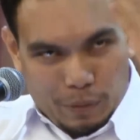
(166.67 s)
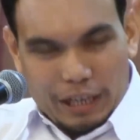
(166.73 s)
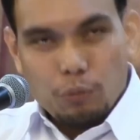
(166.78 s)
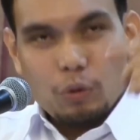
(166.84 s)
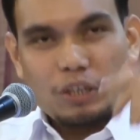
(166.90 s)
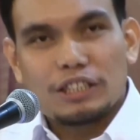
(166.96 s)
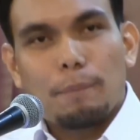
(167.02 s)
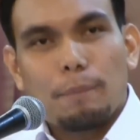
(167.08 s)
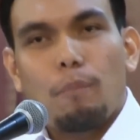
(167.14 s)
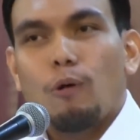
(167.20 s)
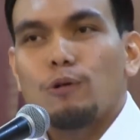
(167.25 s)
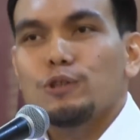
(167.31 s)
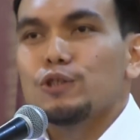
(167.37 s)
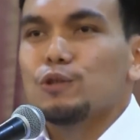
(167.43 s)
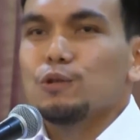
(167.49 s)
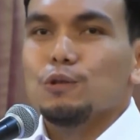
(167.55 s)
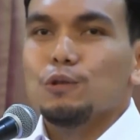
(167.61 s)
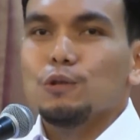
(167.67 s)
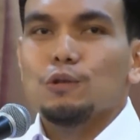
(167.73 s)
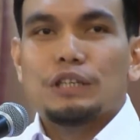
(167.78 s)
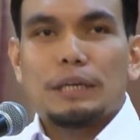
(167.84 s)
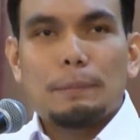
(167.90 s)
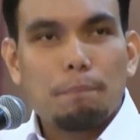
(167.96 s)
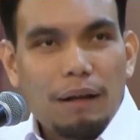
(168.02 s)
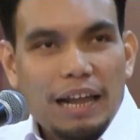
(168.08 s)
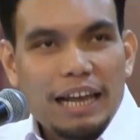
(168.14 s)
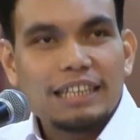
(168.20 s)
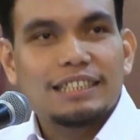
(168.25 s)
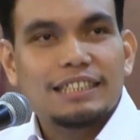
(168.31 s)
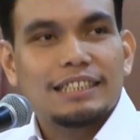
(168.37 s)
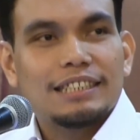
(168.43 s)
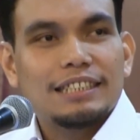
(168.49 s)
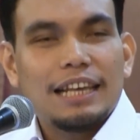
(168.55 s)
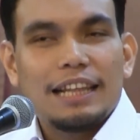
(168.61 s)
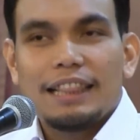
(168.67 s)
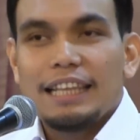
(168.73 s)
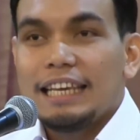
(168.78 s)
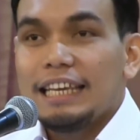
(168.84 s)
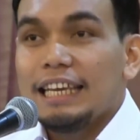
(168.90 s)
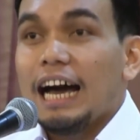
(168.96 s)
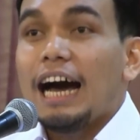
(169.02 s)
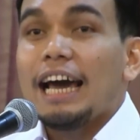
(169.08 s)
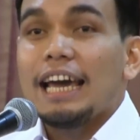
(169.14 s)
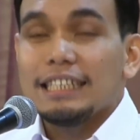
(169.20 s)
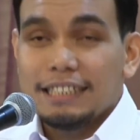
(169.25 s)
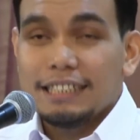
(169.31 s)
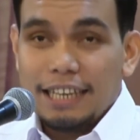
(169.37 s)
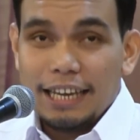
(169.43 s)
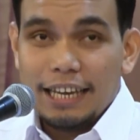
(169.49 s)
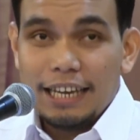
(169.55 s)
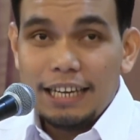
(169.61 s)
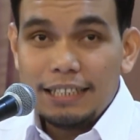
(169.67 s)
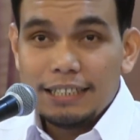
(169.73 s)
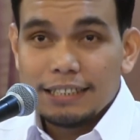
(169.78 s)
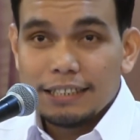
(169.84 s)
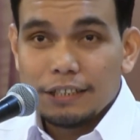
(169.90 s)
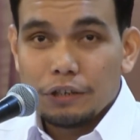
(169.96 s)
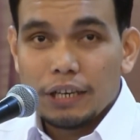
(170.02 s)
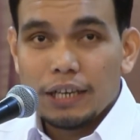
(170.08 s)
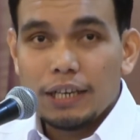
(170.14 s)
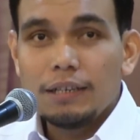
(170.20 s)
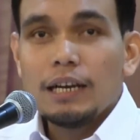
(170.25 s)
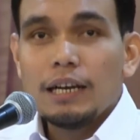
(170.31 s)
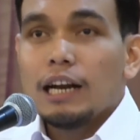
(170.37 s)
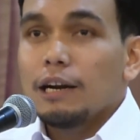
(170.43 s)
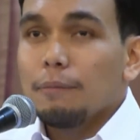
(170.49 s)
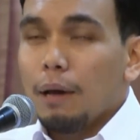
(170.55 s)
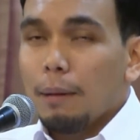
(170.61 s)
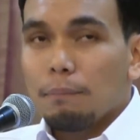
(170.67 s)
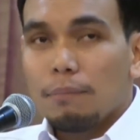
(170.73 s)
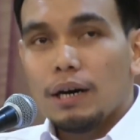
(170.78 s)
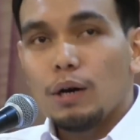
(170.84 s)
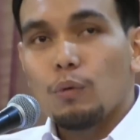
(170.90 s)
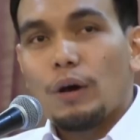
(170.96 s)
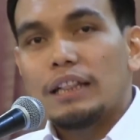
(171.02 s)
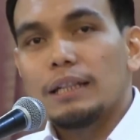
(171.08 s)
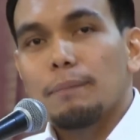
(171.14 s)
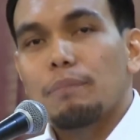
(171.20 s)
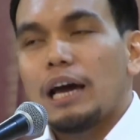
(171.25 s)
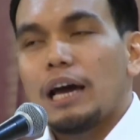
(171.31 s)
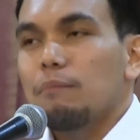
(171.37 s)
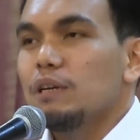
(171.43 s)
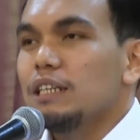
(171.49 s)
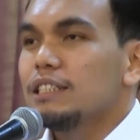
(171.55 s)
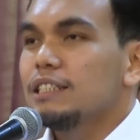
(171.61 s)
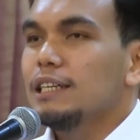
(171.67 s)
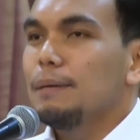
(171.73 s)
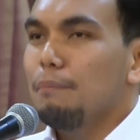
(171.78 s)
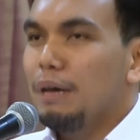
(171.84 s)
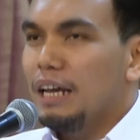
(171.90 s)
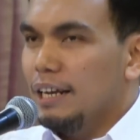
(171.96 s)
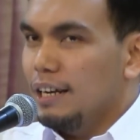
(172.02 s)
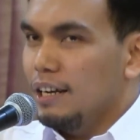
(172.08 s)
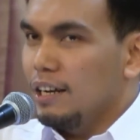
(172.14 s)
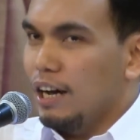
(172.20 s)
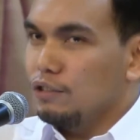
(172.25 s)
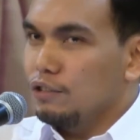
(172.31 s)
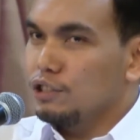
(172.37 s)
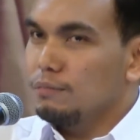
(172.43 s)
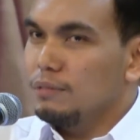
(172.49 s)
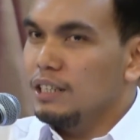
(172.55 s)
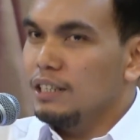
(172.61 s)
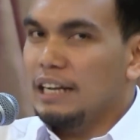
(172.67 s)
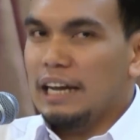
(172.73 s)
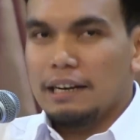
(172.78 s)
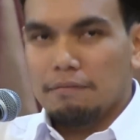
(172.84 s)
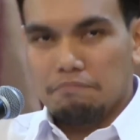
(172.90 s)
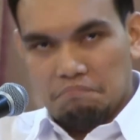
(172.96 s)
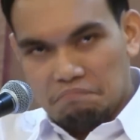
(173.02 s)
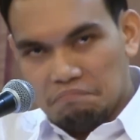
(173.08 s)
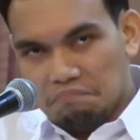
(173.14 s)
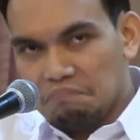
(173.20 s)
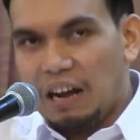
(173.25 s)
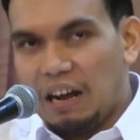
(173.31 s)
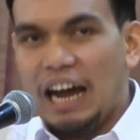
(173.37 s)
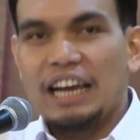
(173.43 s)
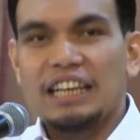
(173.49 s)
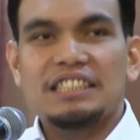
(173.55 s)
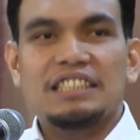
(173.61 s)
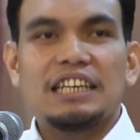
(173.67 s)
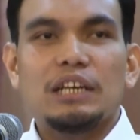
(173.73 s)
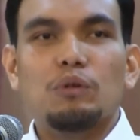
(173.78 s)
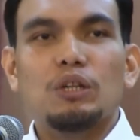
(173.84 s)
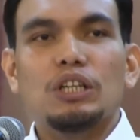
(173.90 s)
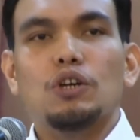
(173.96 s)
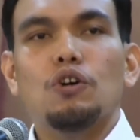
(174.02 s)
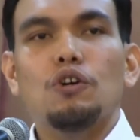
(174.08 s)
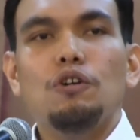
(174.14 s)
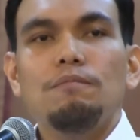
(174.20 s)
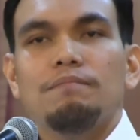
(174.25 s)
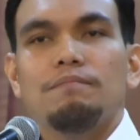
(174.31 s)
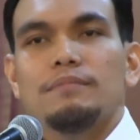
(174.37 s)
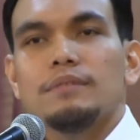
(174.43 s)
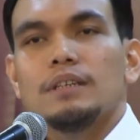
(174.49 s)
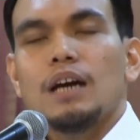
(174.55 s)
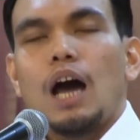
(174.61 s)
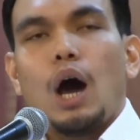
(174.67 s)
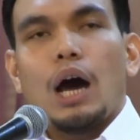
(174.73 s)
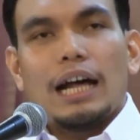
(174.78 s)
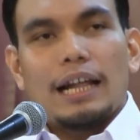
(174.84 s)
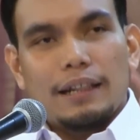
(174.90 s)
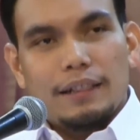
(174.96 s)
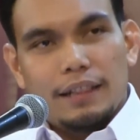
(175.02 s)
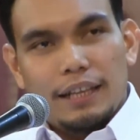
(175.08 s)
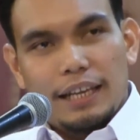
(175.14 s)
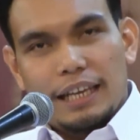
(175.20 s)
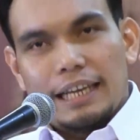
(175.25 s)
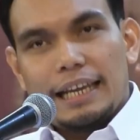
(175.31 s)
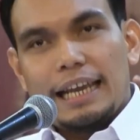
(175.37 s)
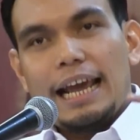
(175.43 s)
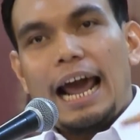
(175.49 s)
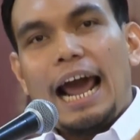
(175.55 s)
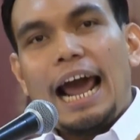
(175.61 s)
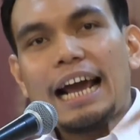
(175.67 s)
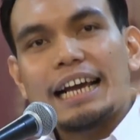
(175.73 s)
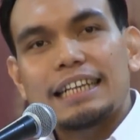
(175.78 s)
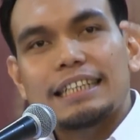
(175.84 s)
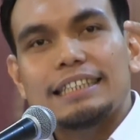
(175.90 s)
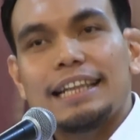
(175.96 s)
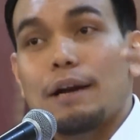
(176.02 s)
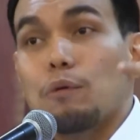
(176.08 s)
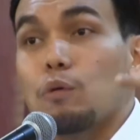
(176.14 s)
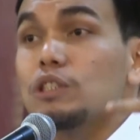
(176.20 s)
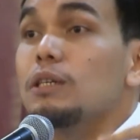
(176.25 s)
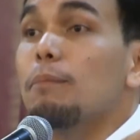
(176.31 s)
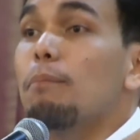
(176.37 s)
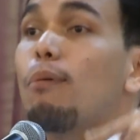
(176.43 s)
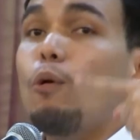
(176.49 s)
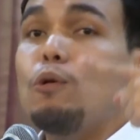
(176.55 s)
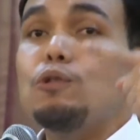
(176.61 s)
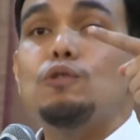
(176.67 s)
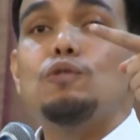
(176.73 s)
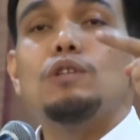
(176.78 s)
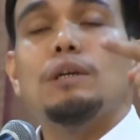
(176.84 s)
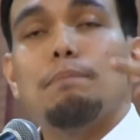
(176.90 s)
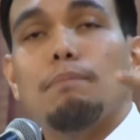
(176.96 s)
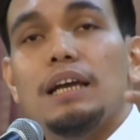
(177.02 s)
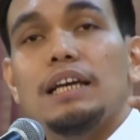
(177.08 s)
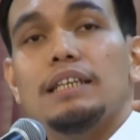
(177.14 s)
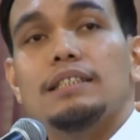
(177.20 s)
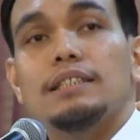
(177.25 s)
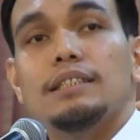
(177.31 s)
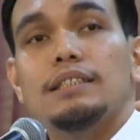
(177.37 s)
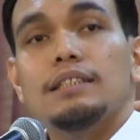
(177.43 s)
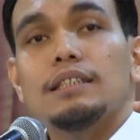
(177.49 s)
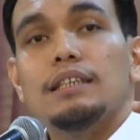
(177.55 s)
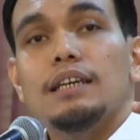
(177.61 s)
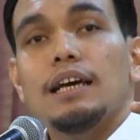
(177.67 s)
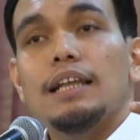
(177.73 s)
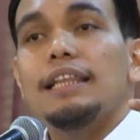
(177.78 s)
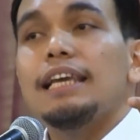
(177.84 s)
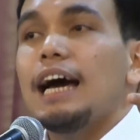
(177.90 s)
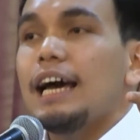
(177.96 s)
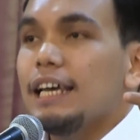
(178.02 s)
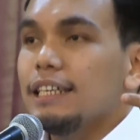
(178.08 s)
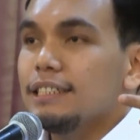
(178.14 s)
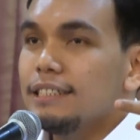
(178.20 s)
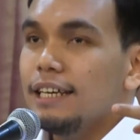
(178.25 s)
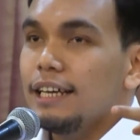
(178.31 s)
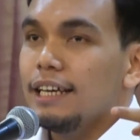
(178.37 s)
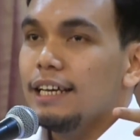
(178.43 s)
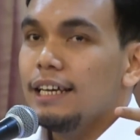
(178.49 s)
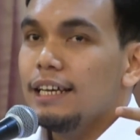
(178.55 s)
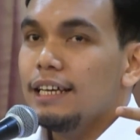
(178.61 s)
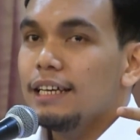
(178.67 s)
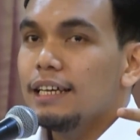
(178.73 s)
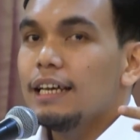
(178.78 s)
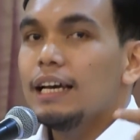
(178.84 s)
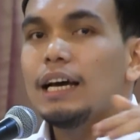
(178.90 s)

it was supposed to replace the ISA, okay? Remember when the Prime Minister made the announcement that ISA will go? The act that was supposed to replace the ISA